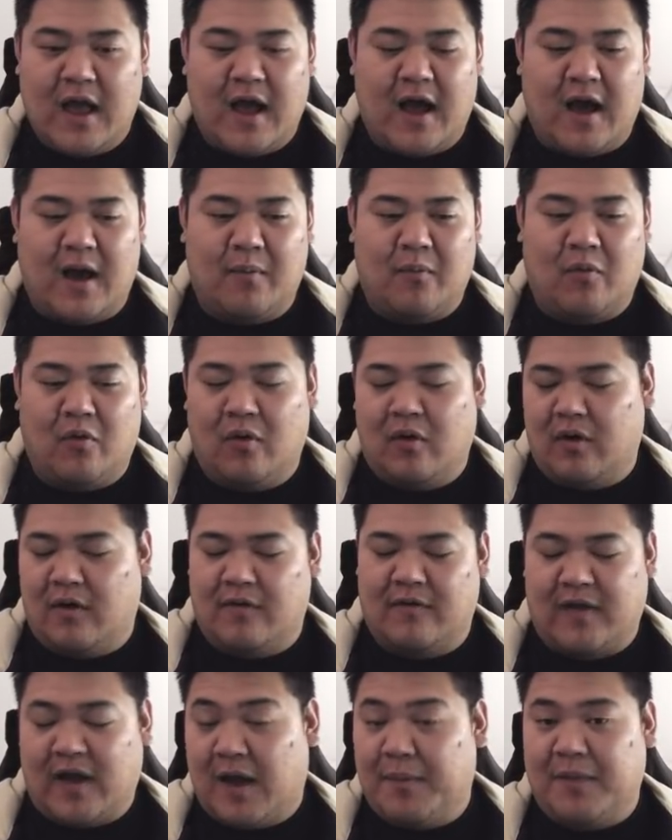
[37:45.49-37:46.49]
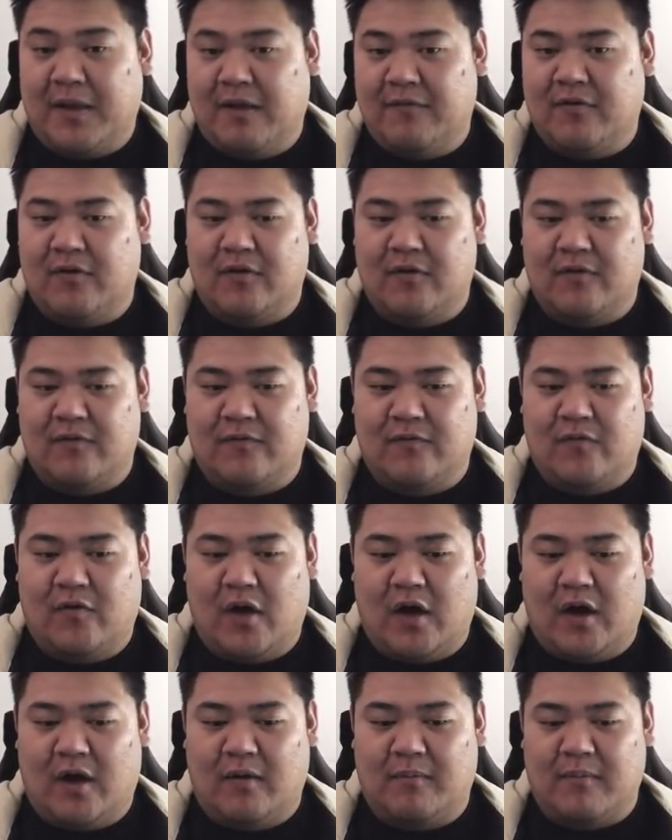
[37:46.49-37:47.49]
or a couple other
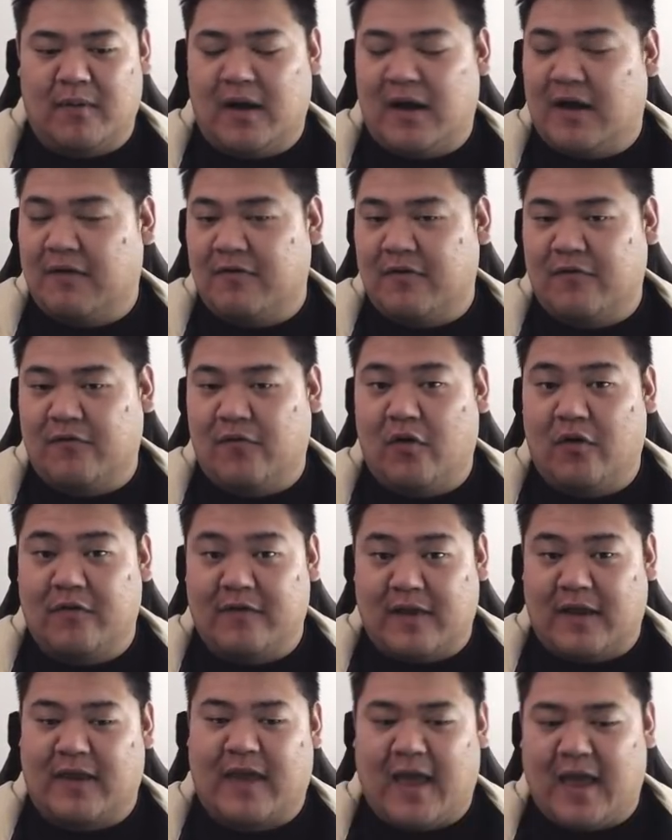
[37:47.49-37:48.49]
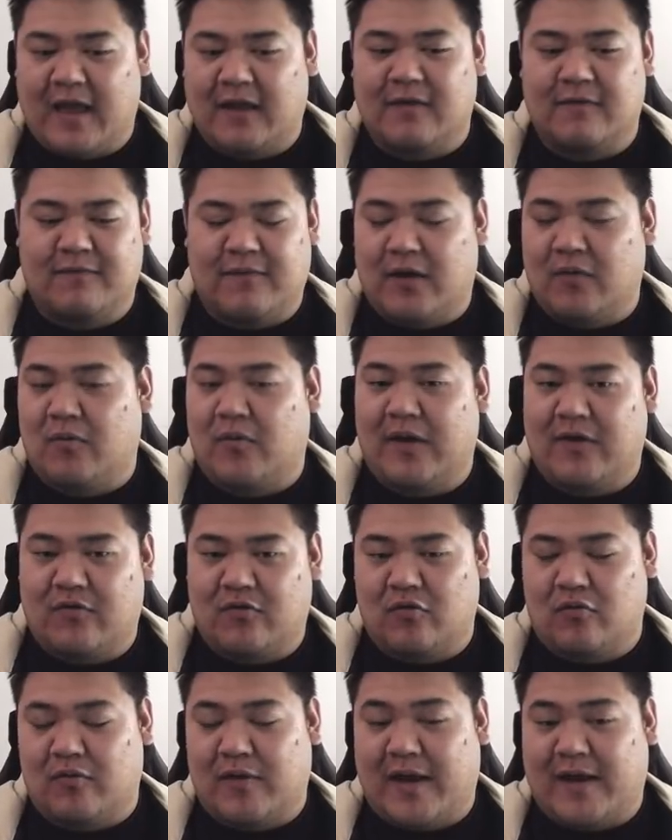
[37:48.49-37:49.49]
forwards that can find ways
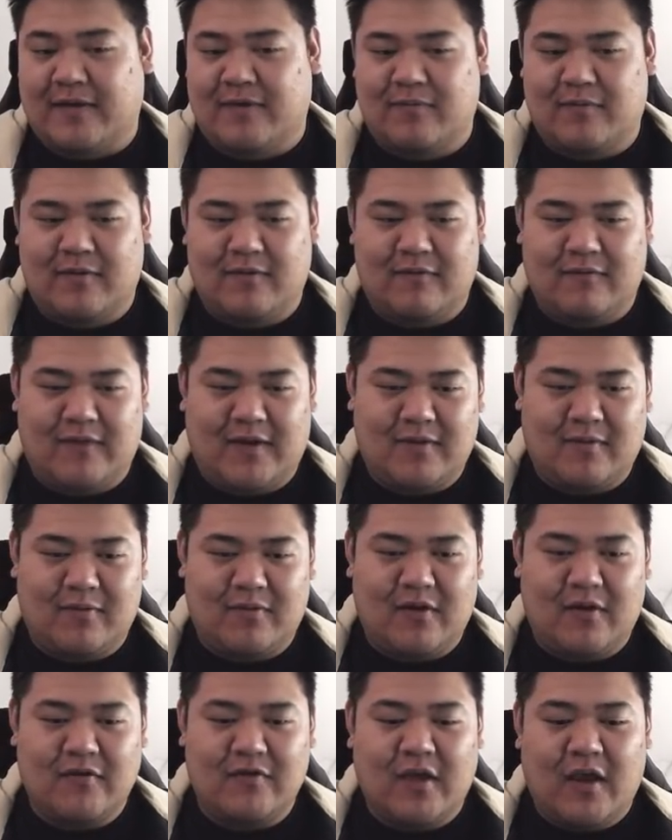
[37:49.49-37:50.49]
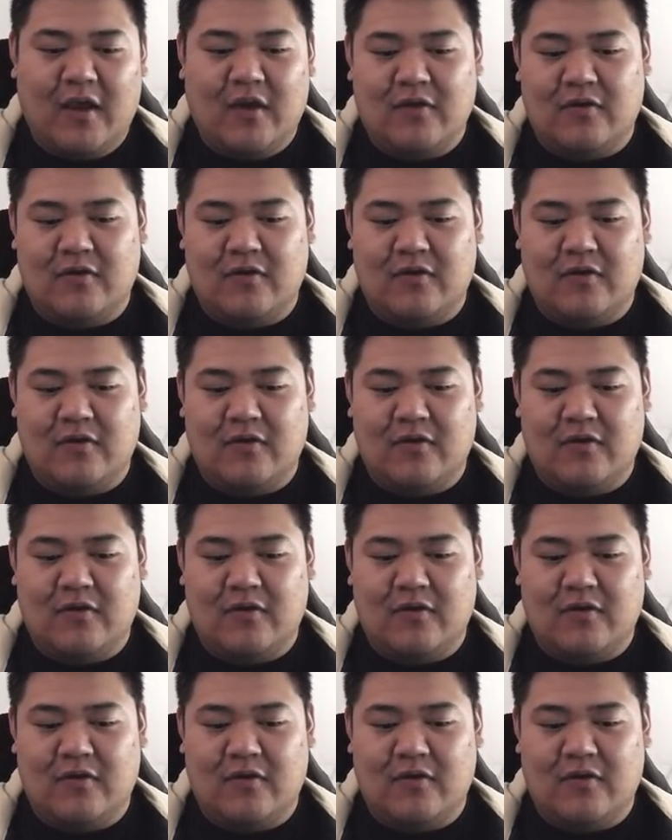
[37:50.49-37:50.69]
to reactivate themselves,